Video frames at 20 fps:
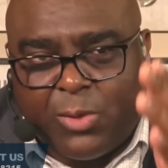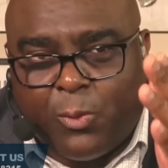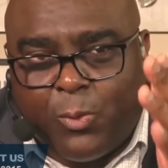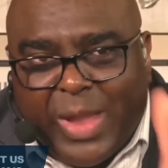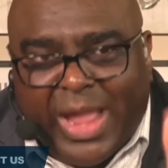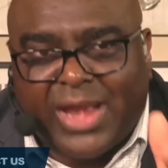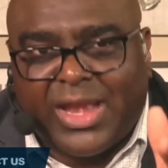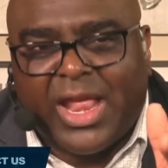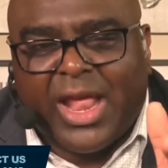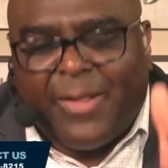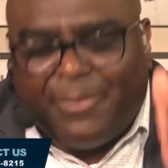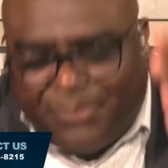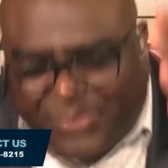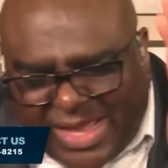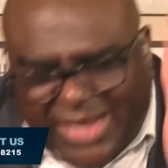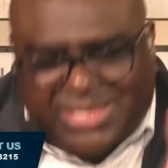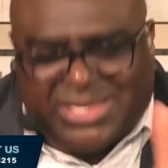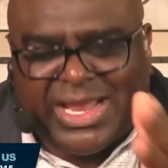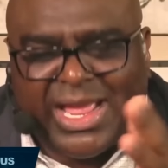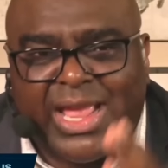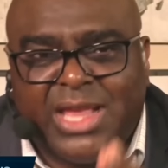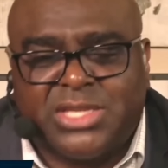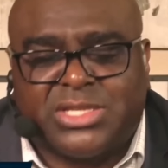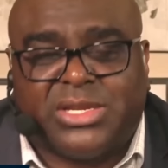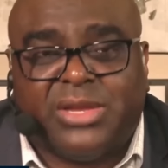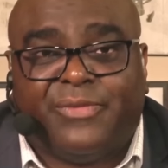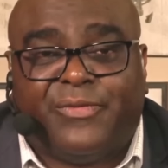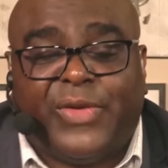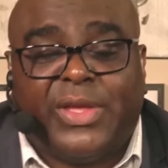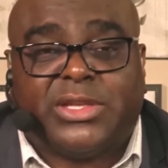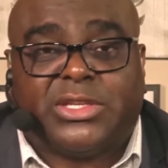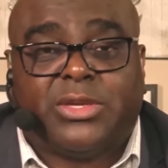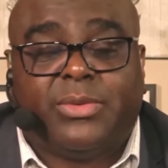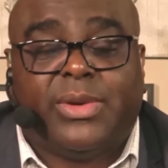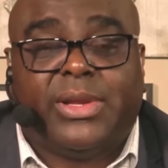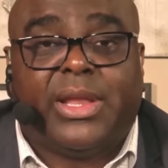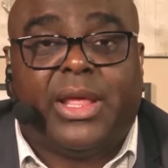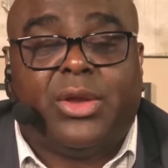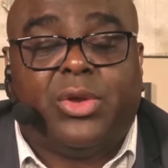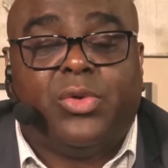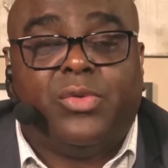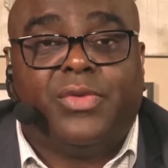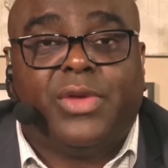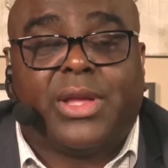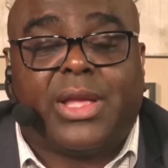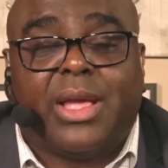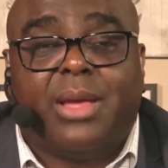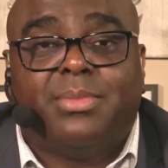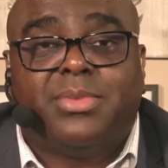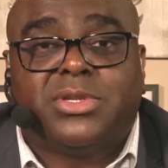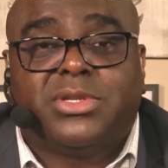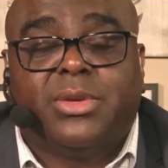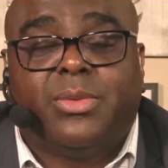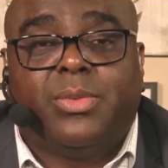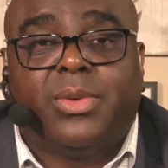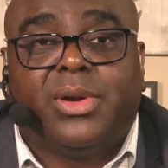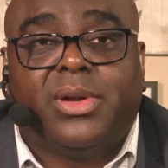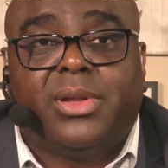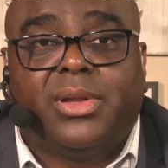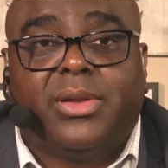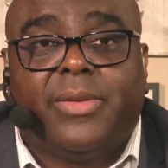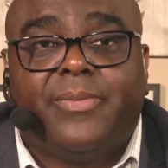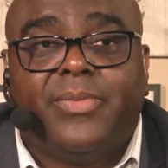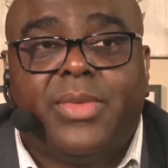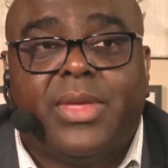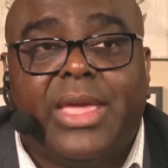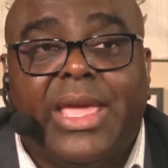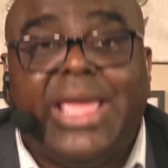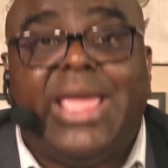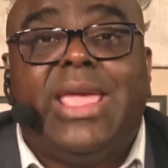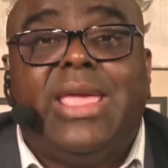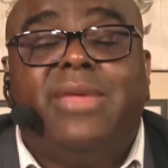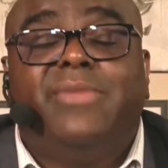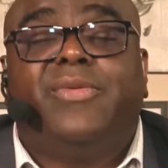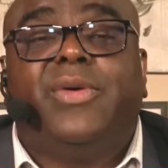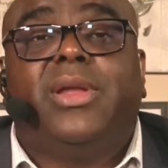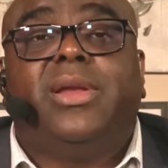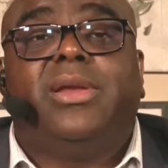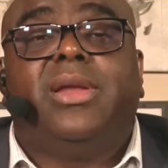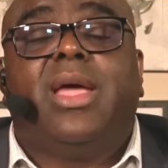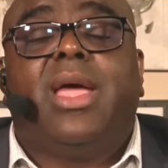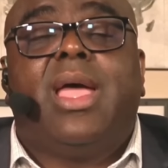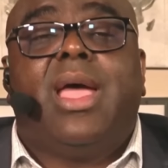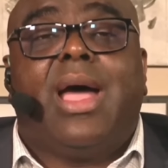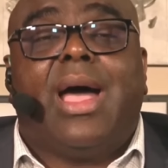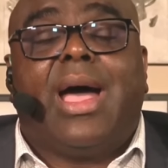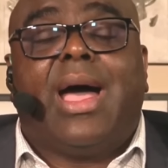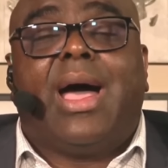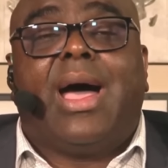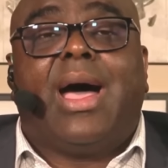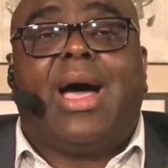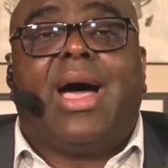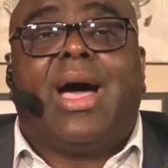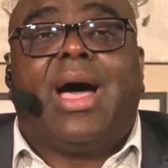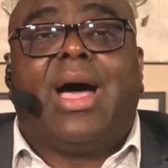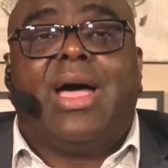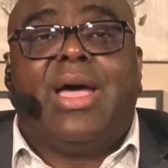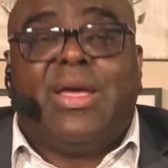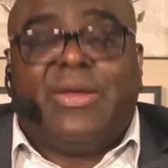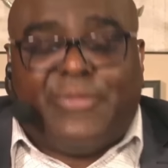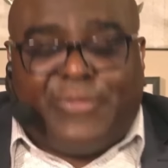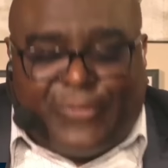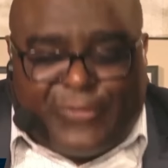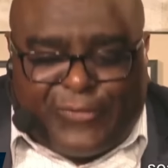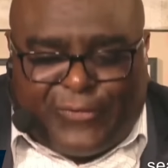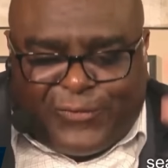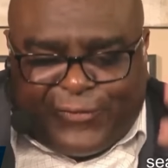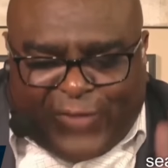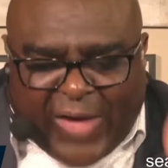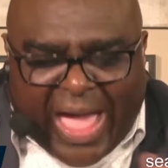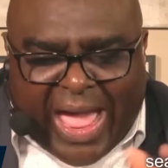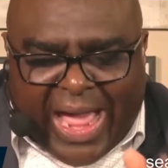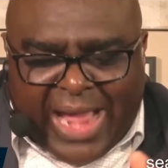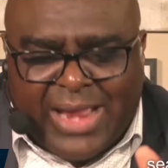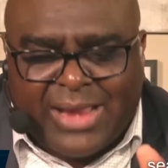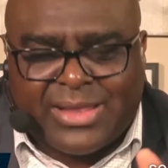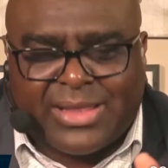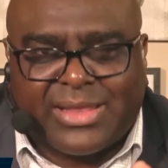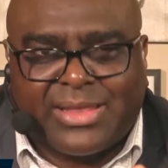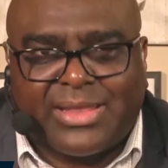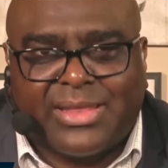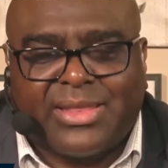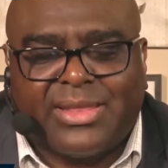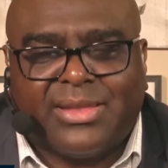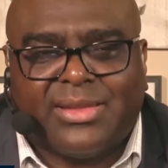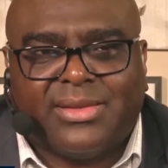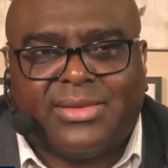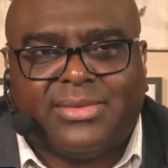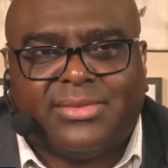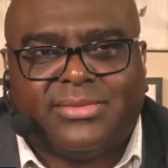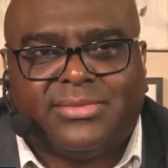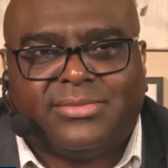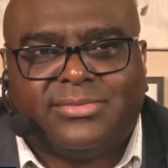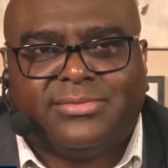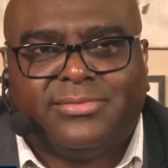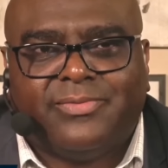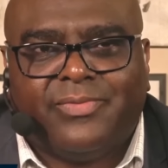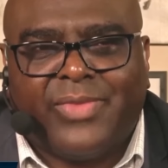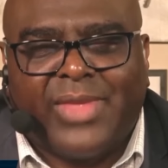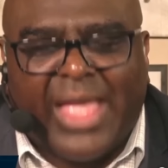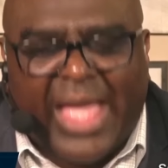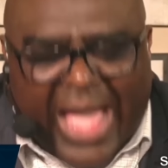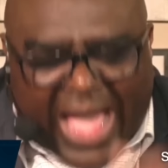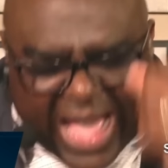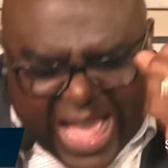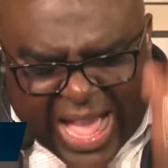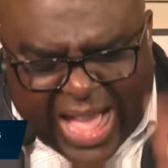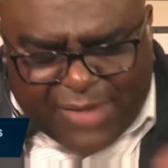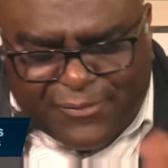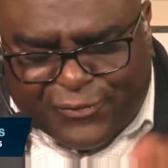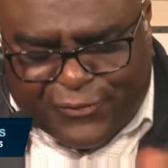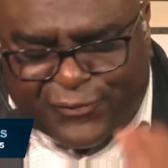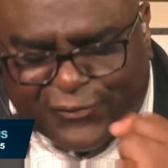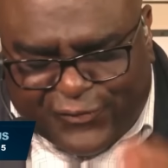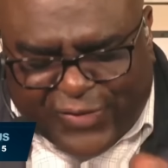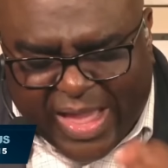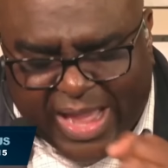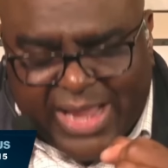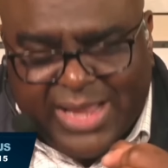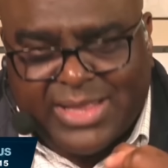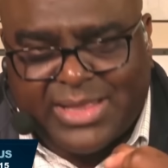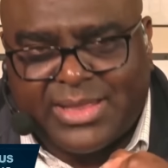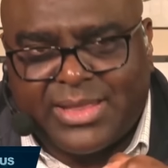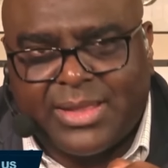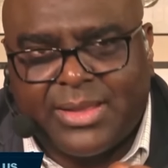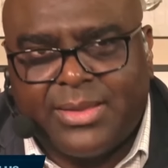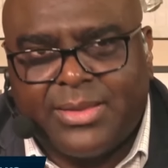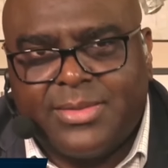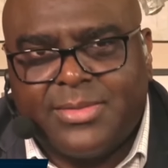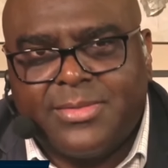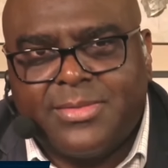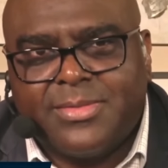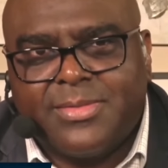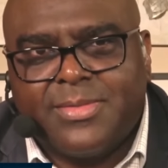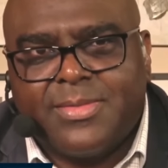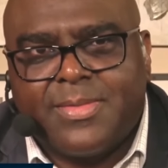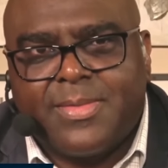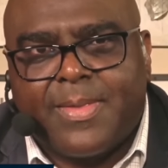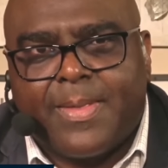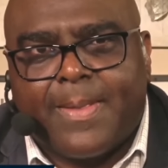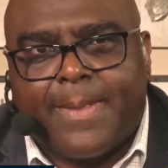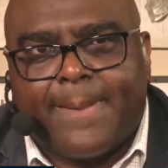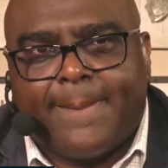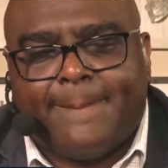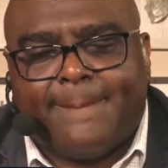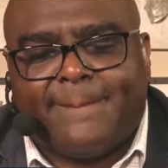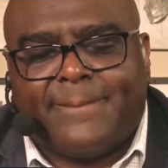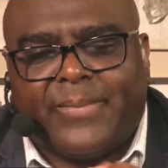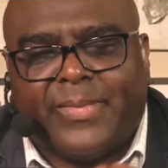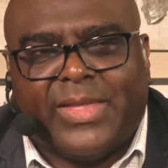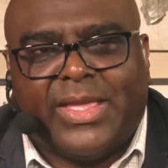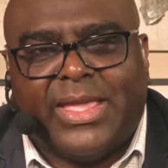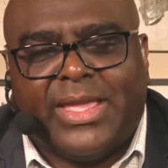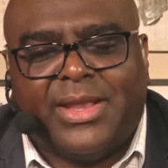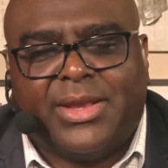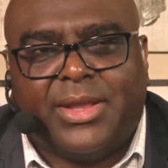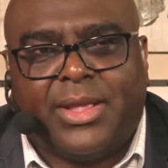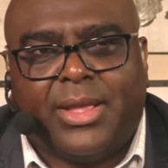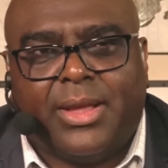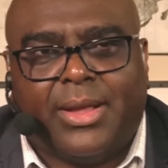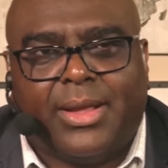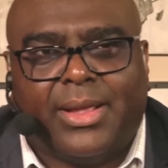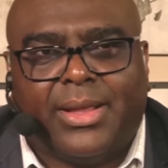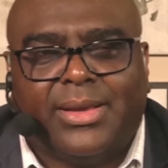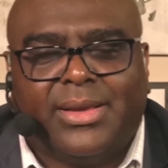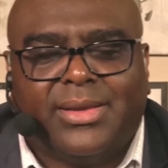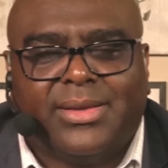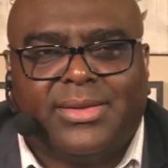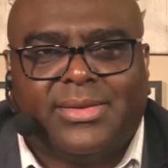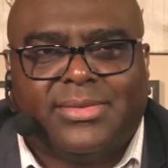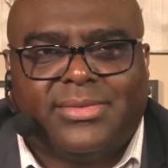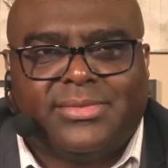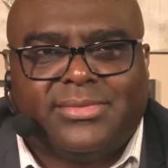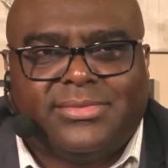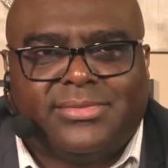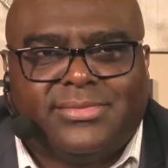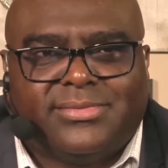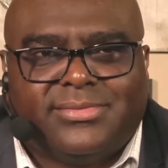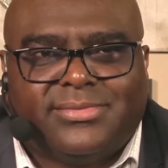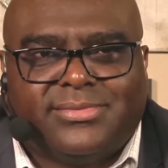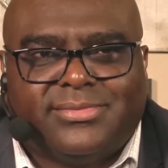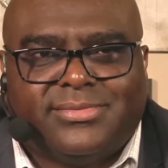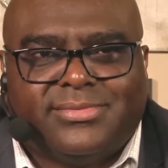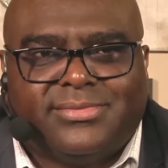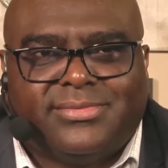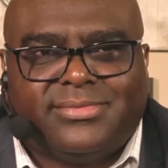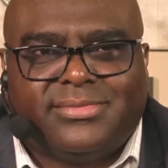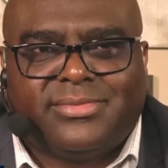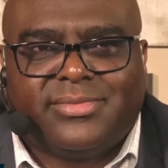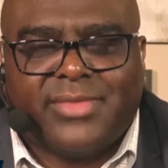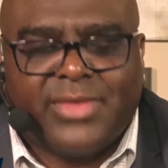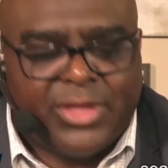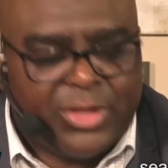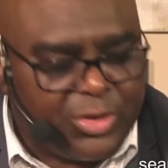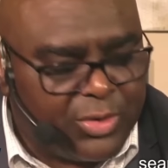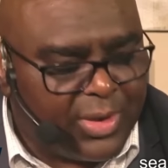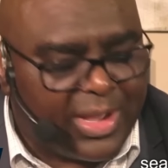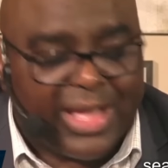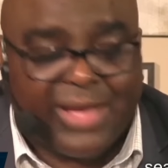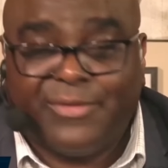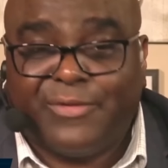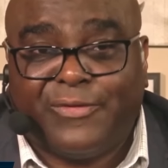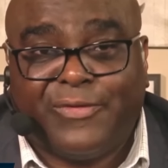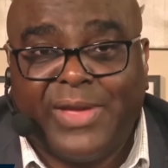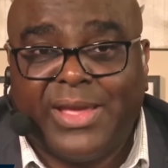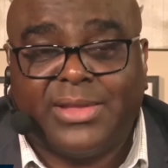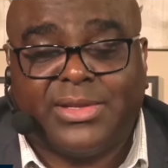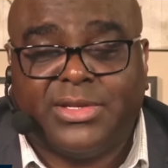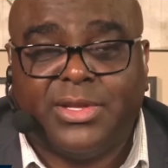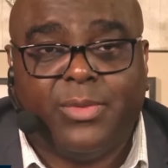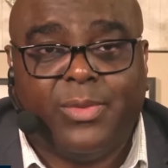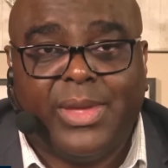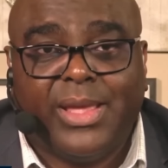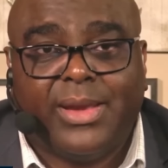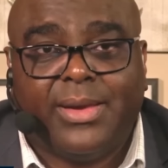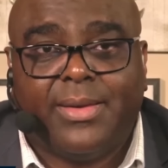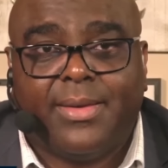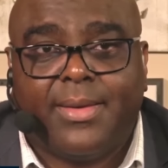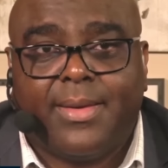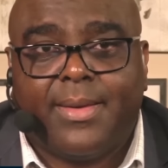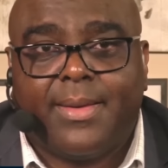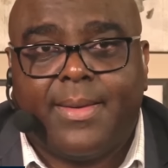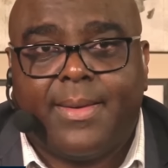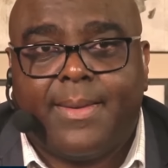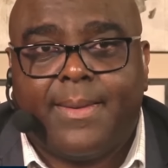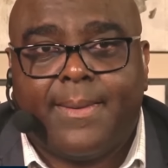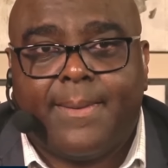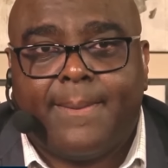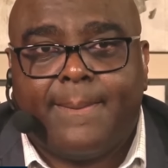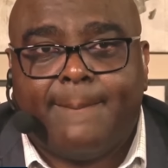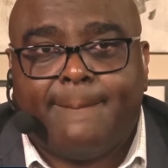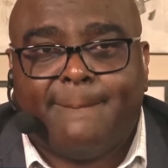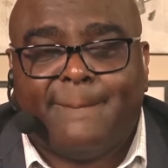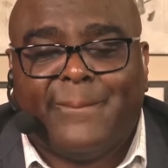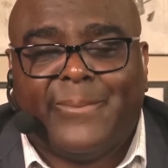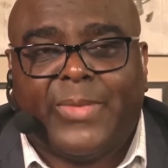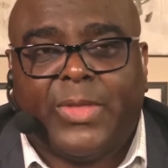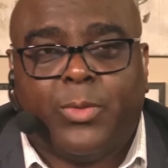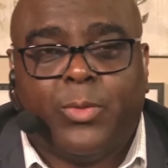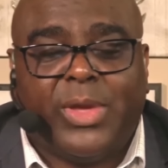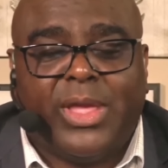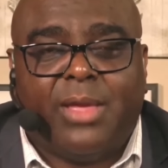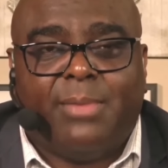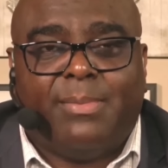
win. This is the victory that overcomes the world. Even our faith. Have faith in God. You have faith to win. We're